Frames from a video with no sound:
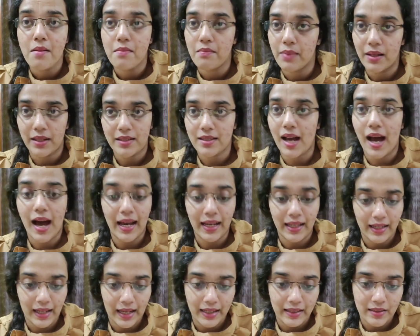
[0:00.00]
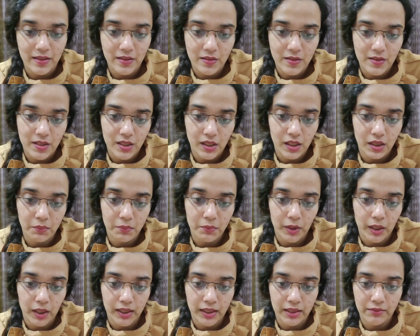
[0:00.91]
but I like this
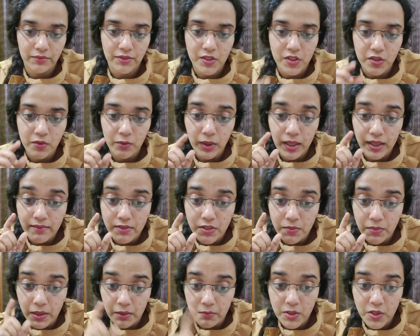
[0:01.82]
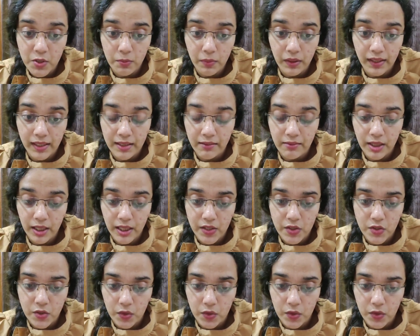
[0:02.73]
product. First of all, I was very much worried when I